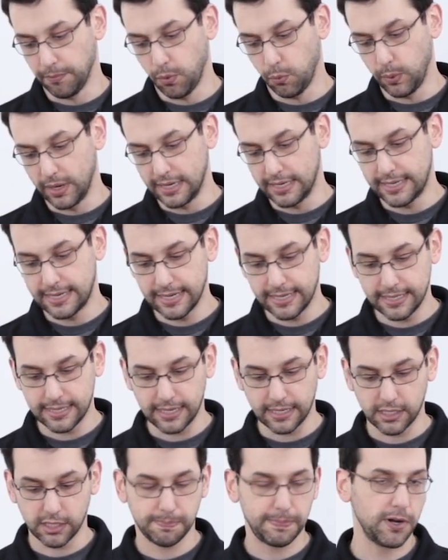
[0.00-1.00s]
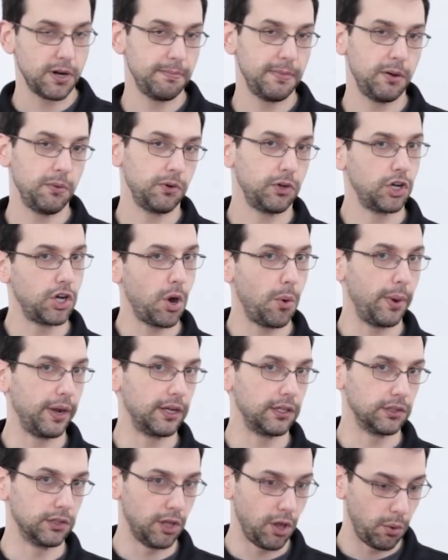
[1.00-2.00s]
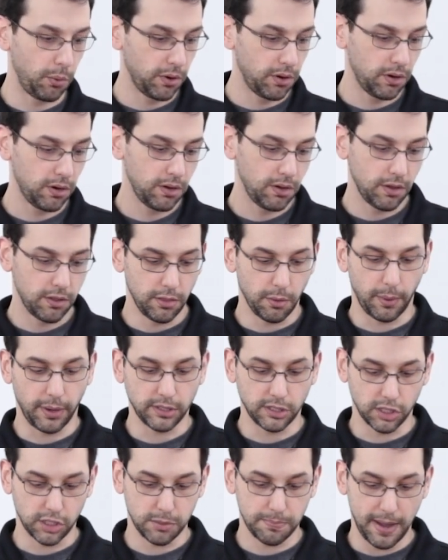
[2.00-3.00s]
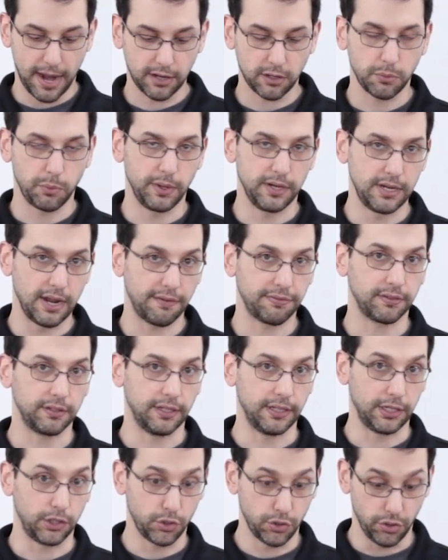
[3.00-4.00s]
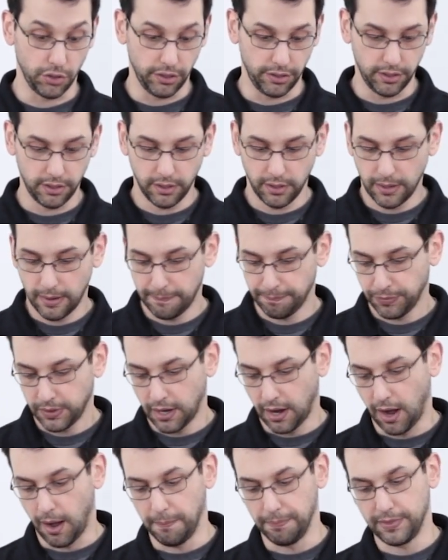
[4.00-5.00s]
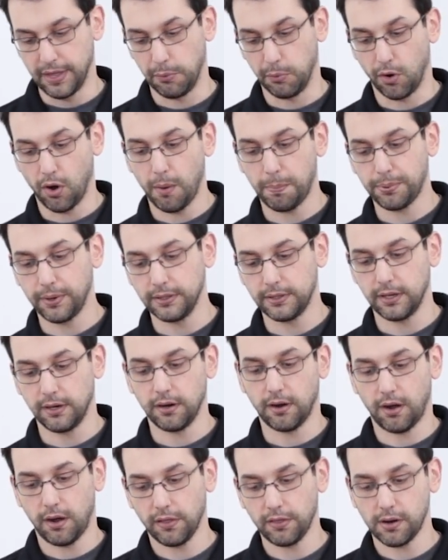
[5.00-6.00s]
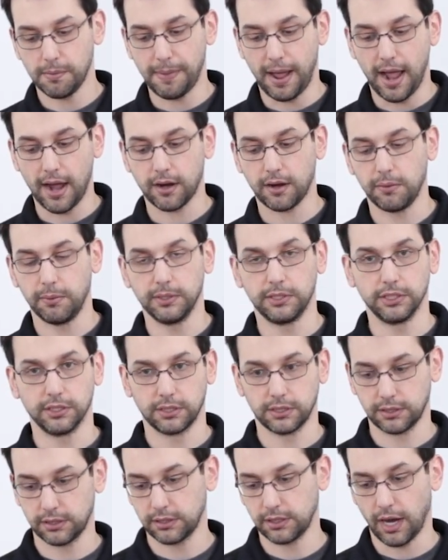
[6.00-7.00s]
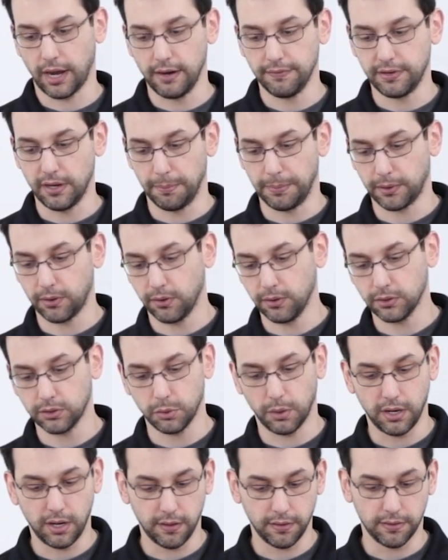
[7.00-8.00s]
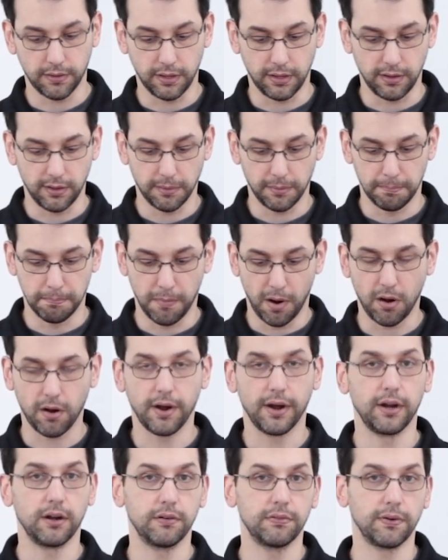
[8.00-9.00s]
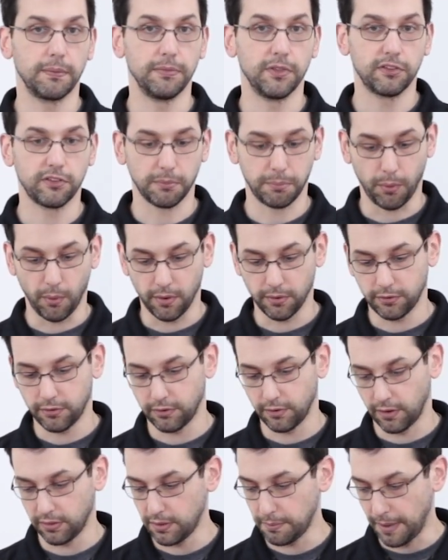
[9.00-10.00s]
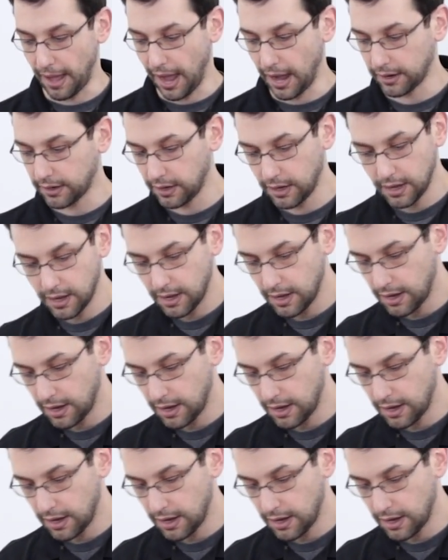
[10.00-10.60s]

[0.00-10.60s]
We didn't experiment going lower, though I suspect we definitely could. They were all printed on their back, which is kind of typical, so any of the marring from the supports is on the back.